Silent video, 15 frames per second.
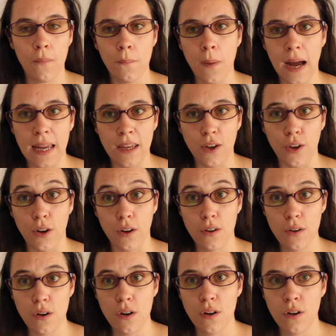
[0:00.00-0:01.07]
by
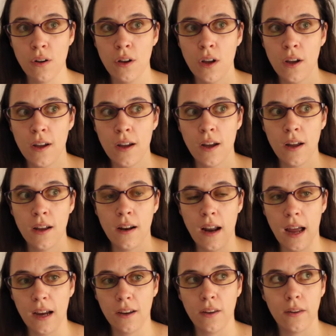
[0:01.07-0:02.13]
year,
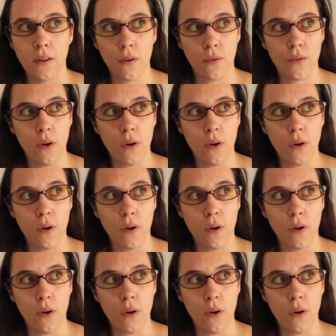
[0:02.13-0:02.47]
like so